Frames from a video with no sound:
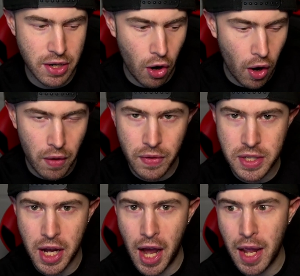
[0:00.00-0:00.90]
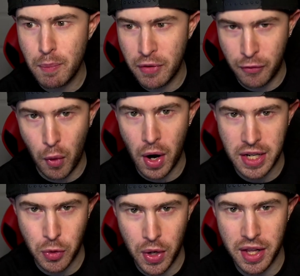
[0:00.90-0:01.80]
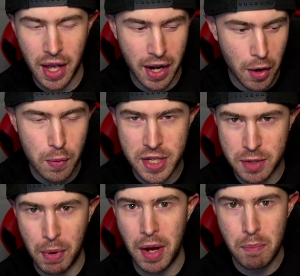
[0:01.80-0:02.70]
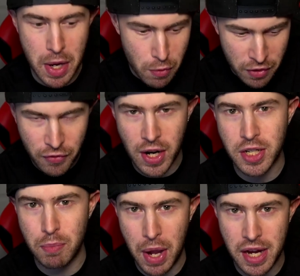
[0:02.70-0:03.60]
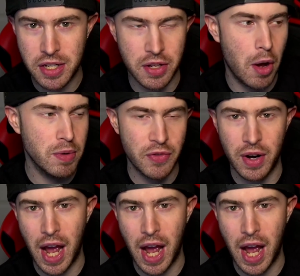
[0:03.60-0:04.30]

all the time before I tweeted that out was spent me refreshing pages almost for an